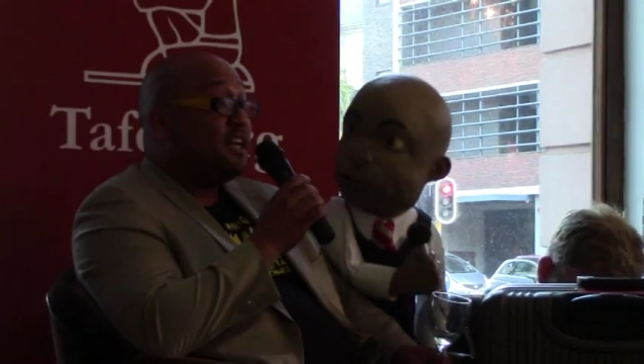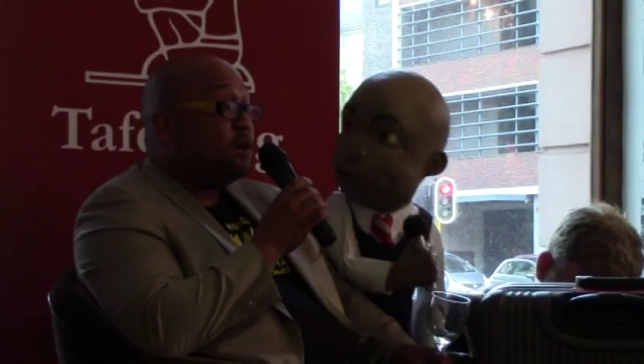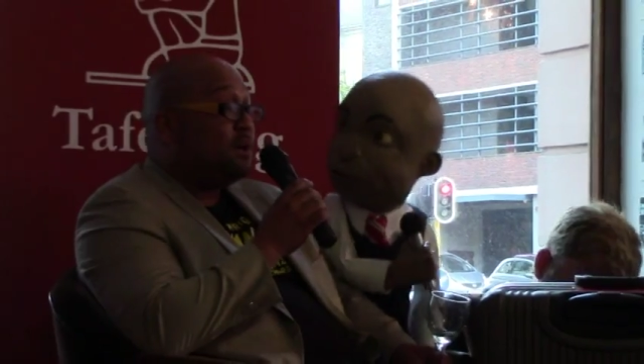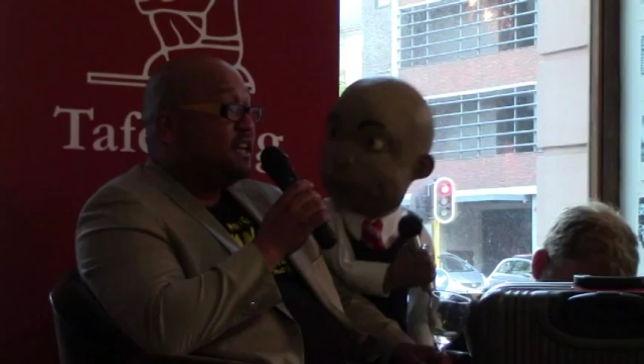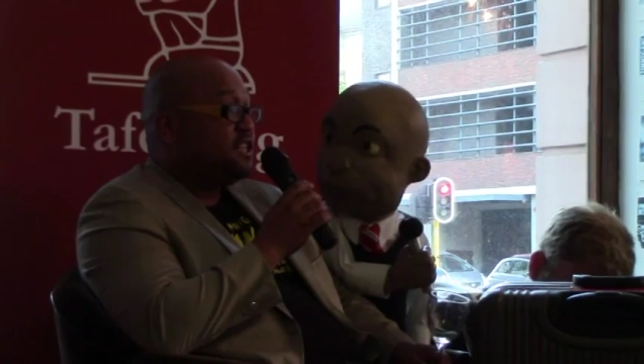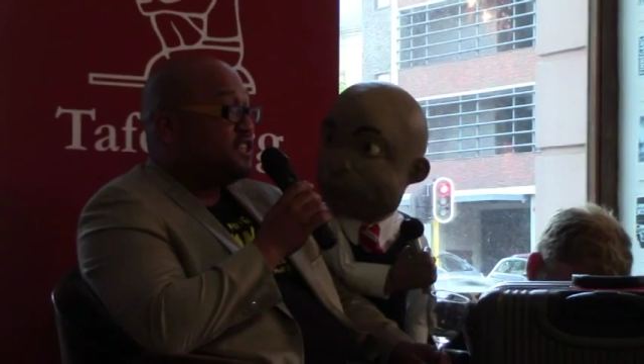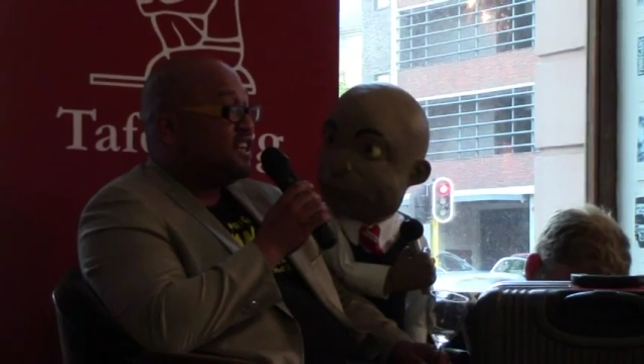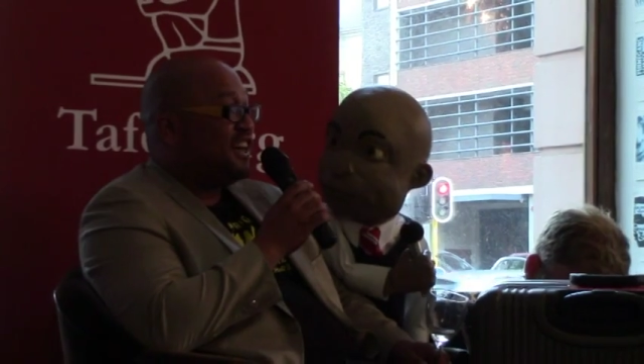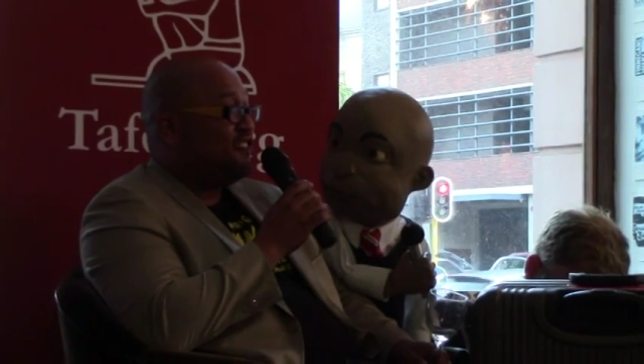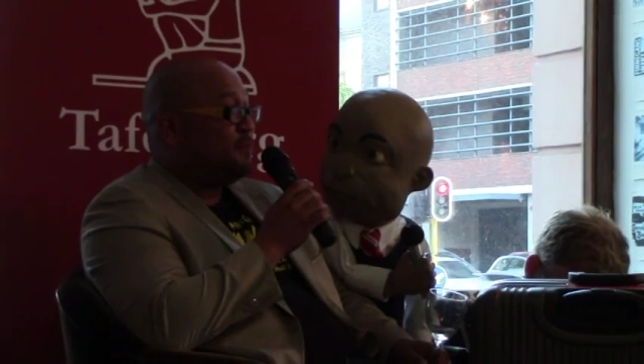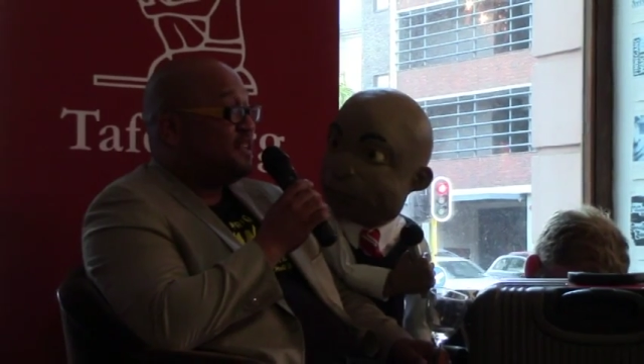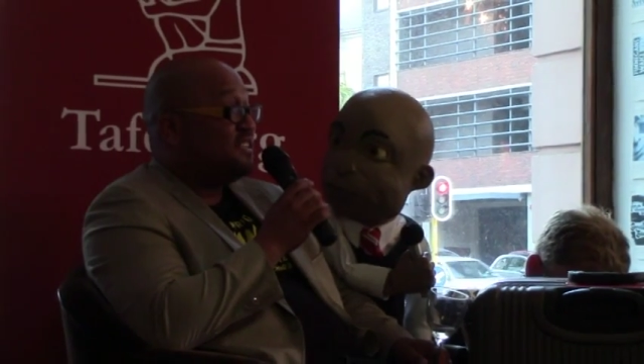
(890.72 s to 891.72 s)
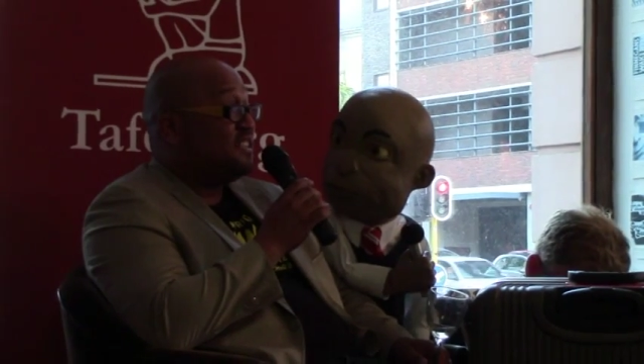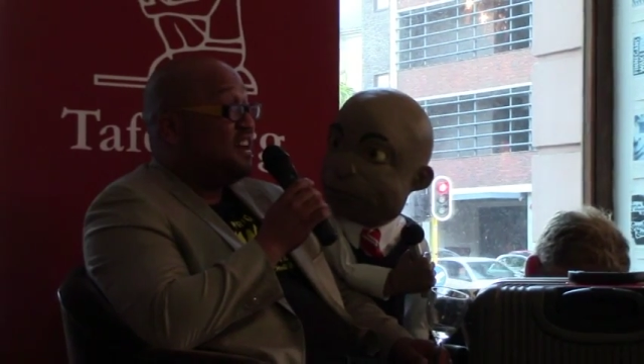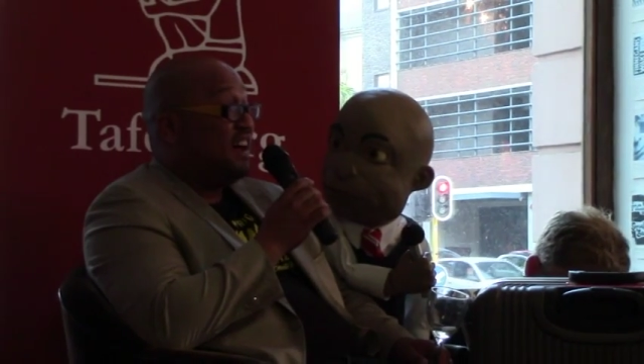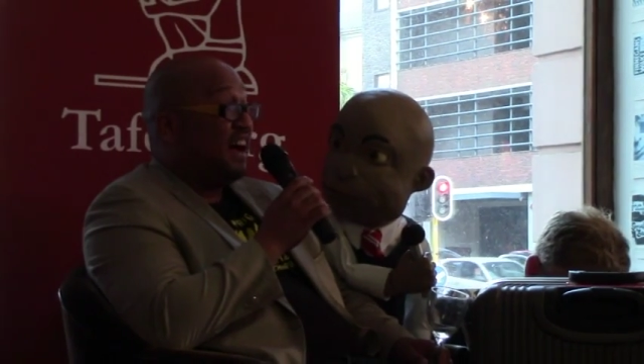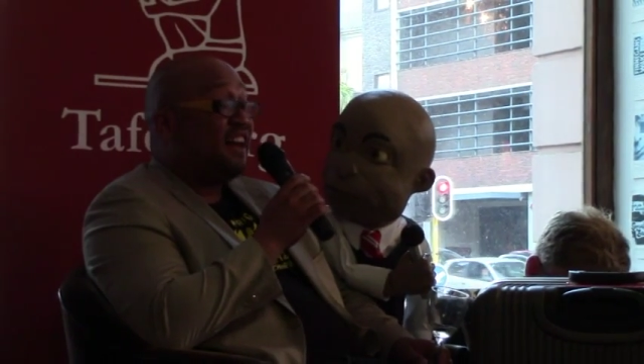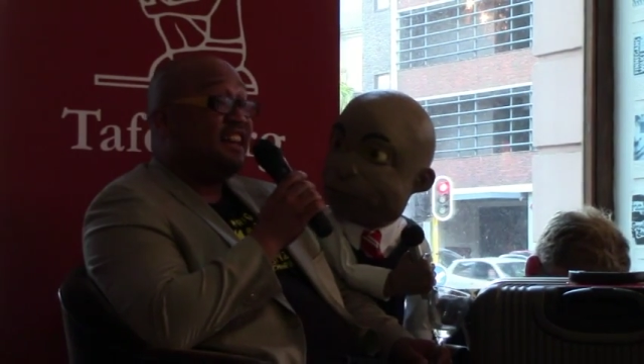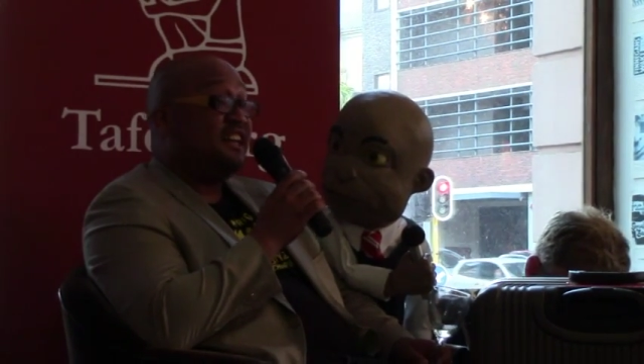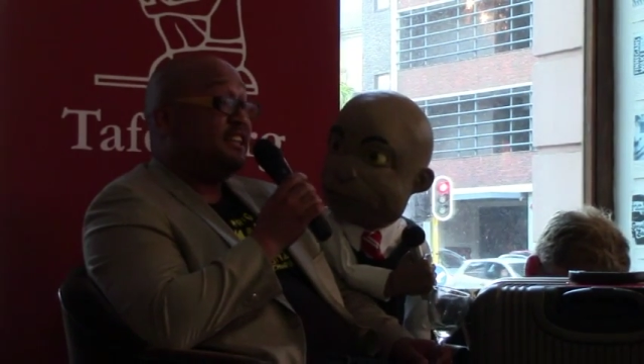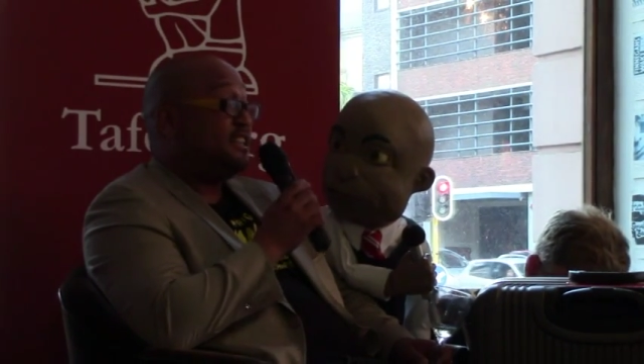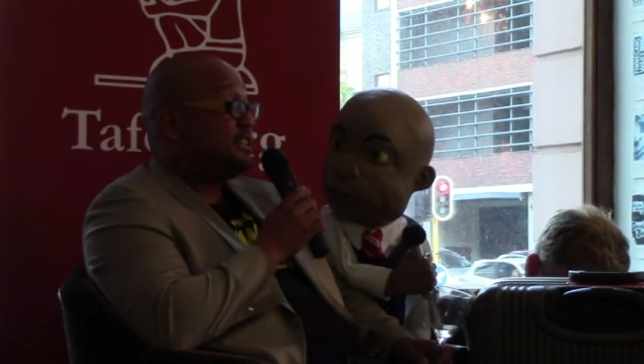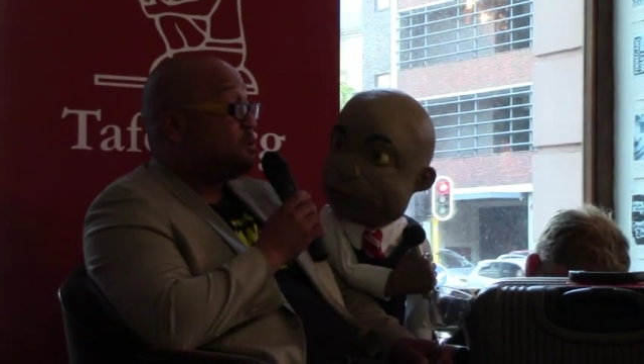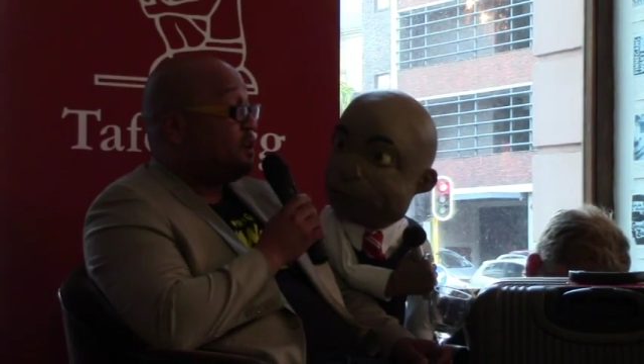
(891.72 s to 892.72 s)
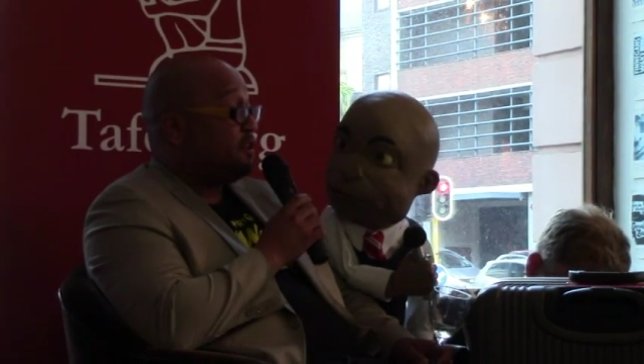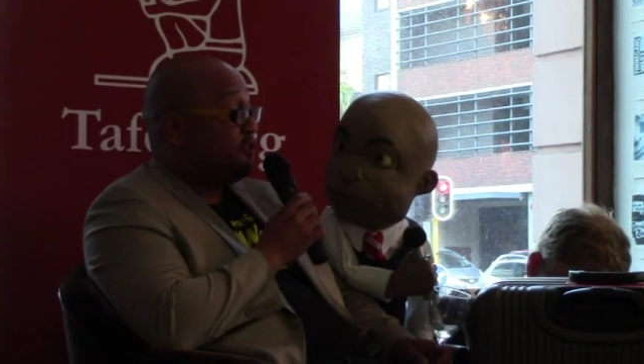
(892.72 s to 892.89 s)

coalition governments. I think they just want